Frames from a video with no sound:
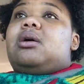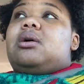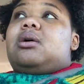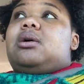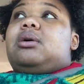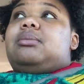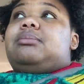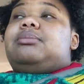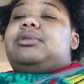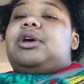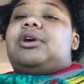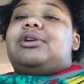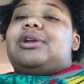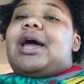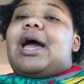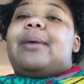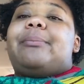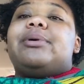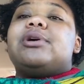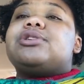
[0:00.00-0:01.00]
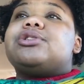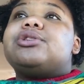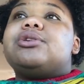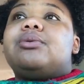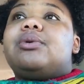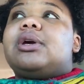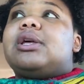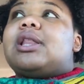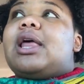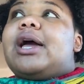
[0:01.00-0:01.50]
They're not pursuing
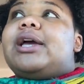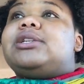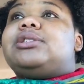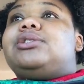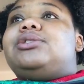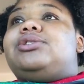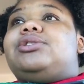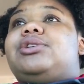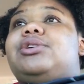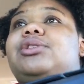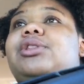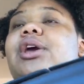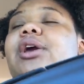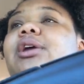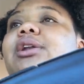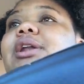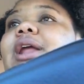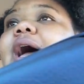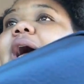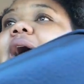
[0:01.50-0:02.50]
licensure. They're not